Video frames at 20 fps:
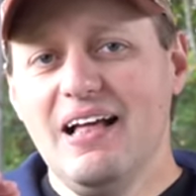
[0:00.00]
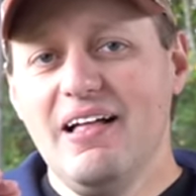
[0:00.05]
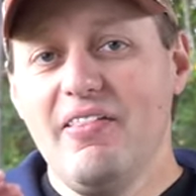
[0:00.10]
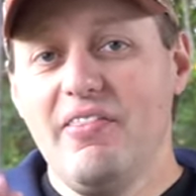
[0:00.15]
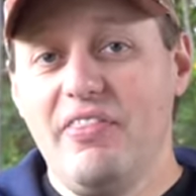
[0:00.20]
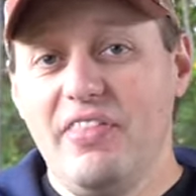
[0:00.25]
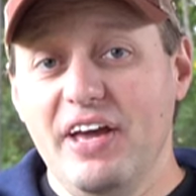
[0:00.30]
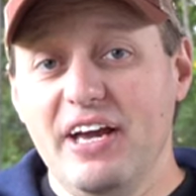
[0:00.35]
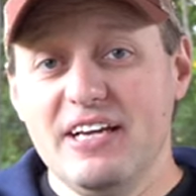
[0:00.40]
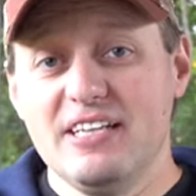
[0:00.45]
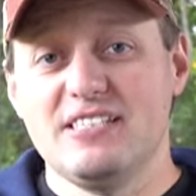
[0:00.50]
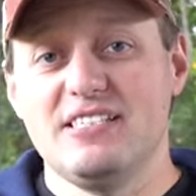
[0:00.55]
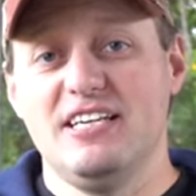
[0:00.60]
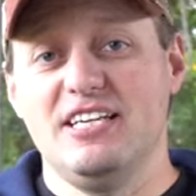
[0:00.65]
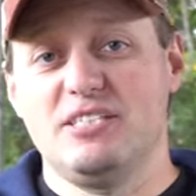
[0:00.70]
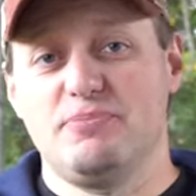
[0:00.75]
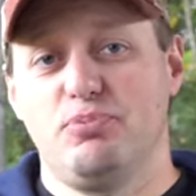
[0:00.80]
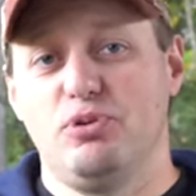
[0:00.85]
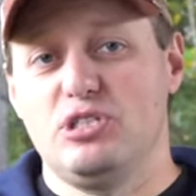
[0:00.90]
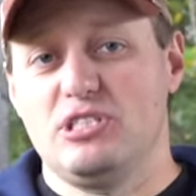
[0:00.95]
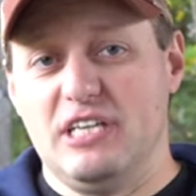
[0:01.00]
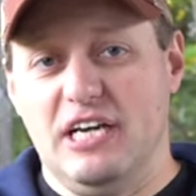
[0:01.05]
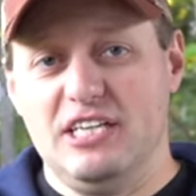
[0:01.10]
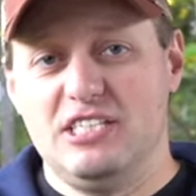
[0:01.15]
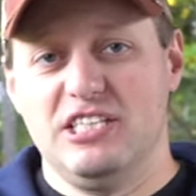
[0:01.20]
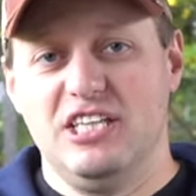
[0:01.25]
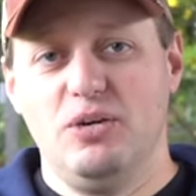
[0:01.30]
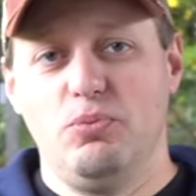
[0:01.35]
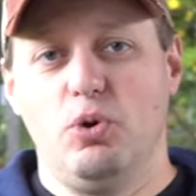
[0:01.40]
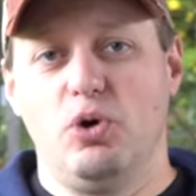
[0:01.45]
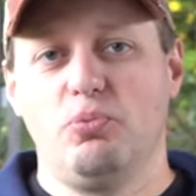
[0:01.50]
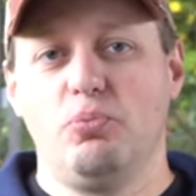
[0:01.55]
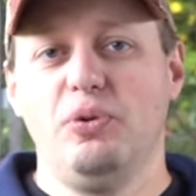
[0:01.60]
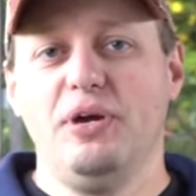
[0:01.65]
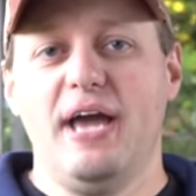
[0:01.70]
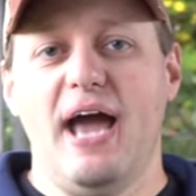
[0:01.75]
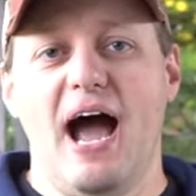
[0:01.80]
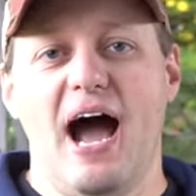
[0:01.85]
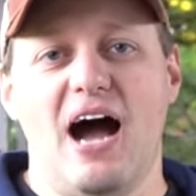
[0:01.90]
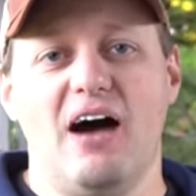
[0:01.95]
This is precisely what
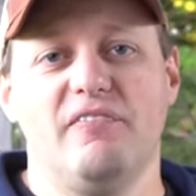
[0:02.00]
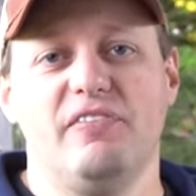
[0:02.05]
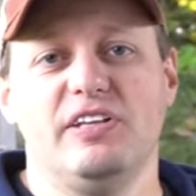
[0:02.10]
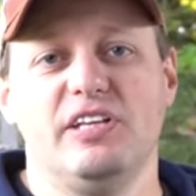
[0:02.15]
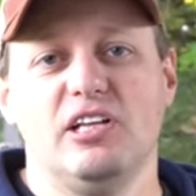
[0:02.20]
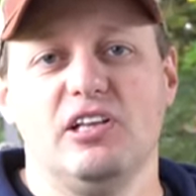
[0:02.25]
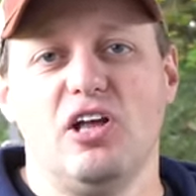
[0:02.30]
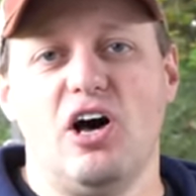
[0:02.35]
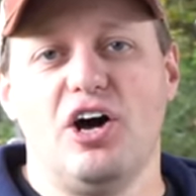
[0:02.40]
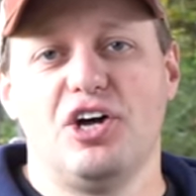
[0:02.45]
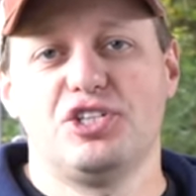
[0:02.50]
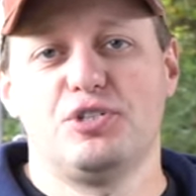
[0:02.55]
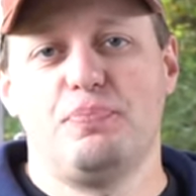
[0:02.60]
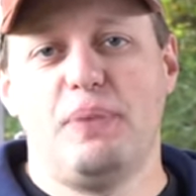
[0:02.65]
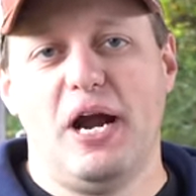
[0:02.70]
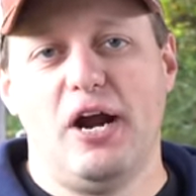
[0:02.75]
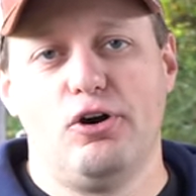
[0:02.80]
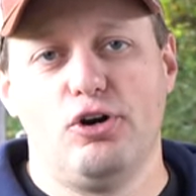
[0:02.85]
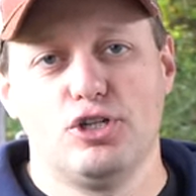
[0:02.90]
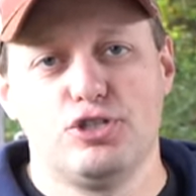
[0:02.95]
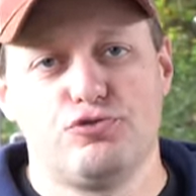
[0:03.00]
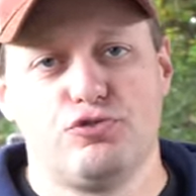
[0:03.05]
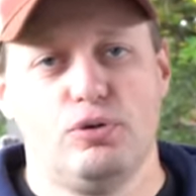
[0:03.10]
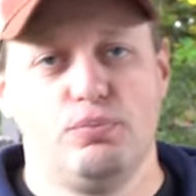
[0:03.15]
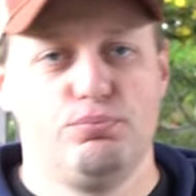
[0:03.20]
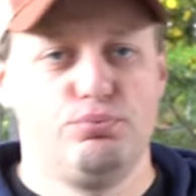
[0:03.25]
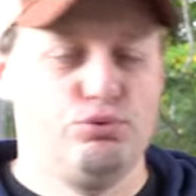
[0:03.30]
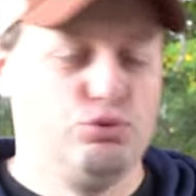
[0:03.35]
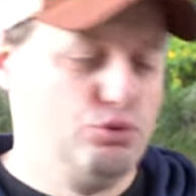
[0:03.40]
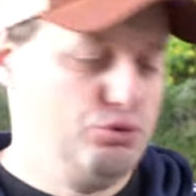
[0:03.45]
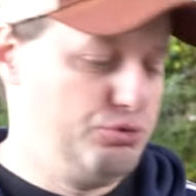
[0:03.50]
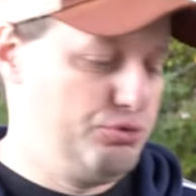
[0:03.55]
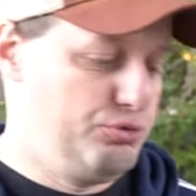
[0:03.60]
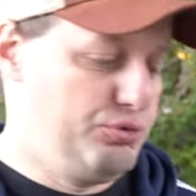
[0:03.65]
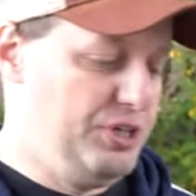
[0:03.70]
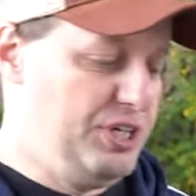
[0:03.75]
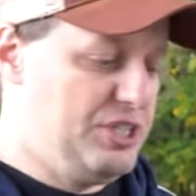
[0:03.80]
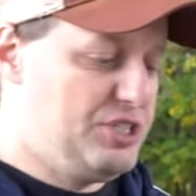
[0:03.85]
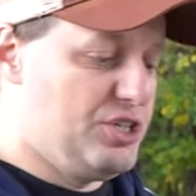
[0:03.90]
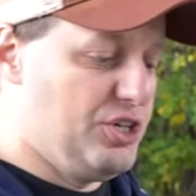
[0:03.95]
we have in the launch barrels from Proof
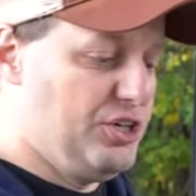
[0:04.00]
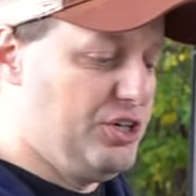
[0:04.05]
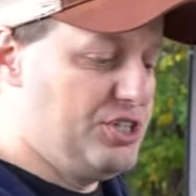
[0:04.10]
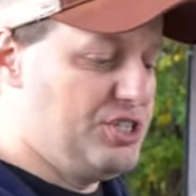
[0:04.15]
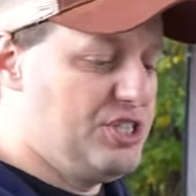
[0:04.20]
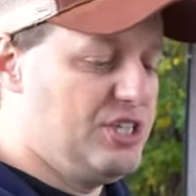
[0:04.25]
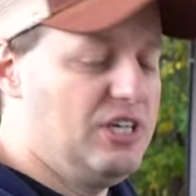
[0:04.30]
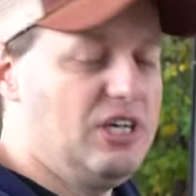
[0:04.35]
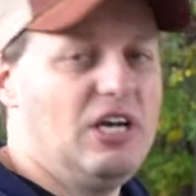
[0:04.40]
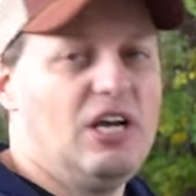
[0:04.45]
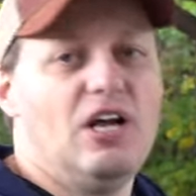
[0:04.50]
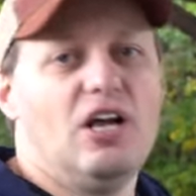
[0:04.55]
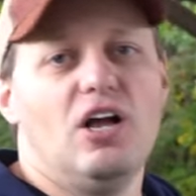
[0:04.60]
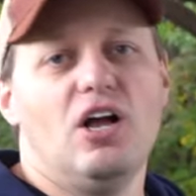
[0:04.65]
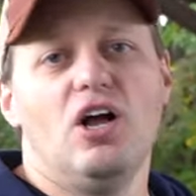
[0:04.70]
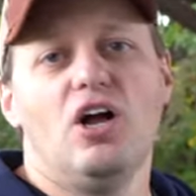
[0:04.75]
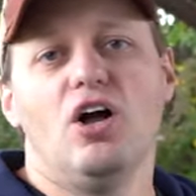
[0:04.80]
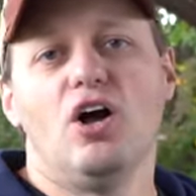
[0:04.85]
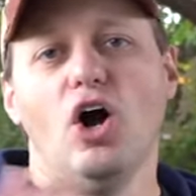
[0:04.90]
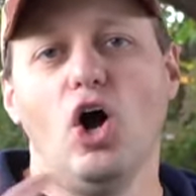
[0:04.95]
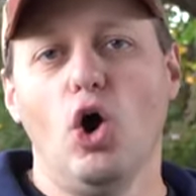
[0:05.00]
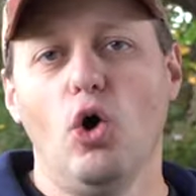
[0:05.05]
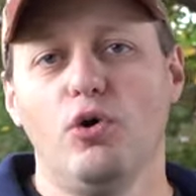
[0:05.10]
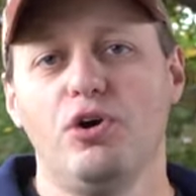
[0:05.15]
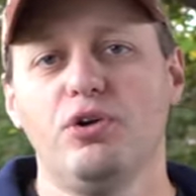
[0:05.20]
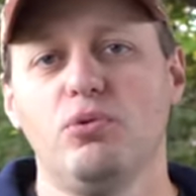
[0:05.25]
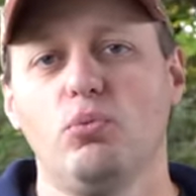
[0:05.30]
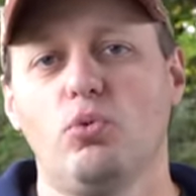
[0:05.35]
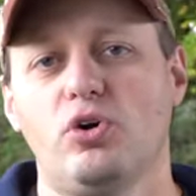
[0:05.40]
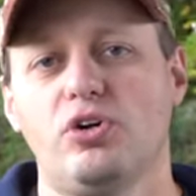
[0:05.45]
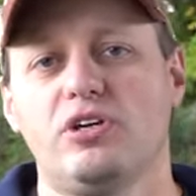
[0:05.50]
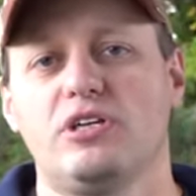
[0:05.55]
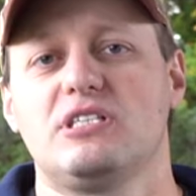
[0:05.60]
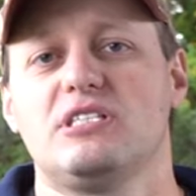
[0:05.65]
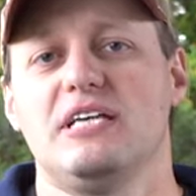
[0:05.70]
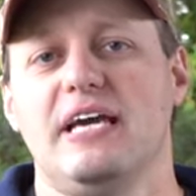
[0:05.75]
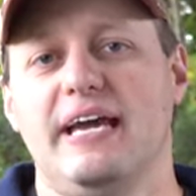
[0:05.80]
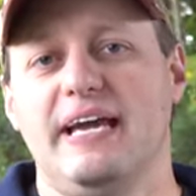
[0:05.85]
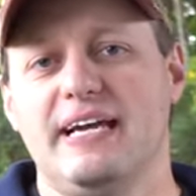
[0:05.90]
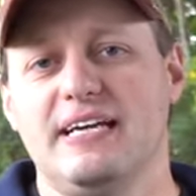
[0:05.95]
Research, Odin
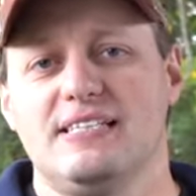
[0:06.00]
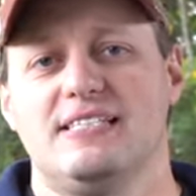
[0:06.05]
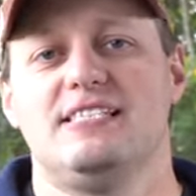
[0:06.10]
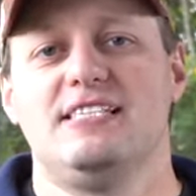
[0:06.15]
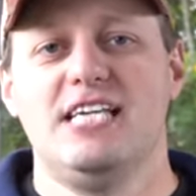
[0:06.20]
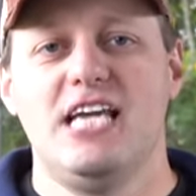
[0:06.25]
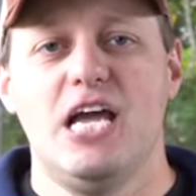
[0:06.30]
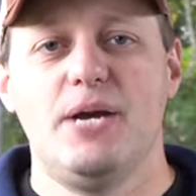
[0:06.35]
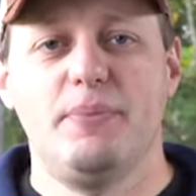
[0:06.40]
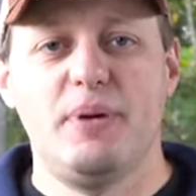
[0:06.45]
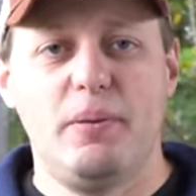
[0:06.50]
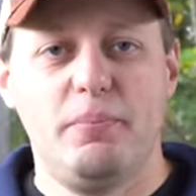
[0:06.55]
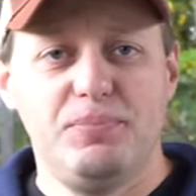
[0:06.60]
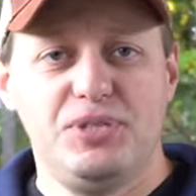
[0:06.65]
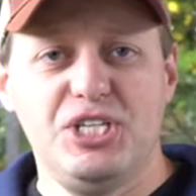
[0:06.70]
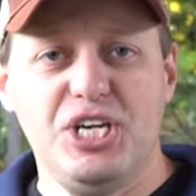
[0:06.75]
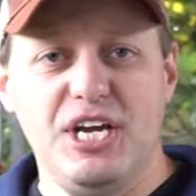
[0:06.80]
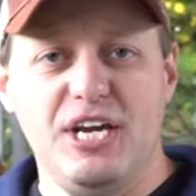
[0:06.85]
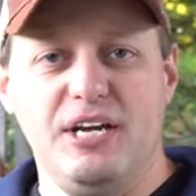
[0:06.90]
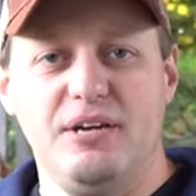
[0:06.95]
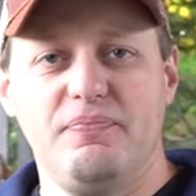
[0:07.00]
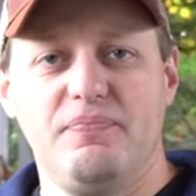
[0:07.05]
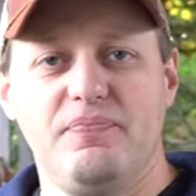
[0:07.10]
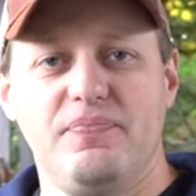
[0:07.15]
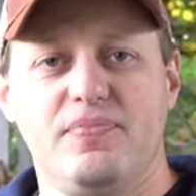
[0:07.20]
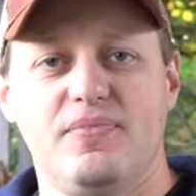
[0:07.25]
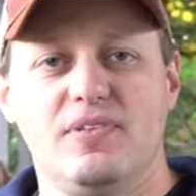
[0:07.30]
Works, and CMMG.